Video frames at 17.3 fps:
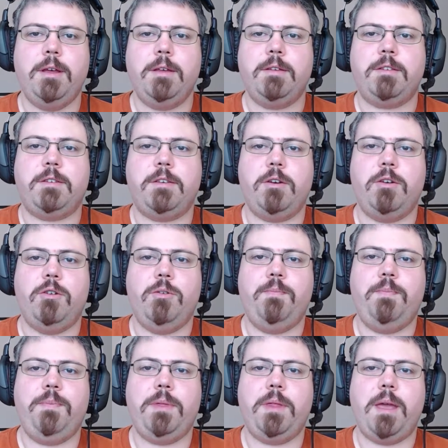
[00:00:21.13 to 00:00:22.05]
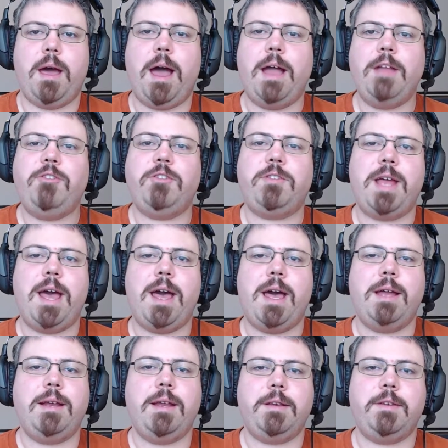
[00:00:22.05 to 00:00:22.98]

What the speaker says: So I just had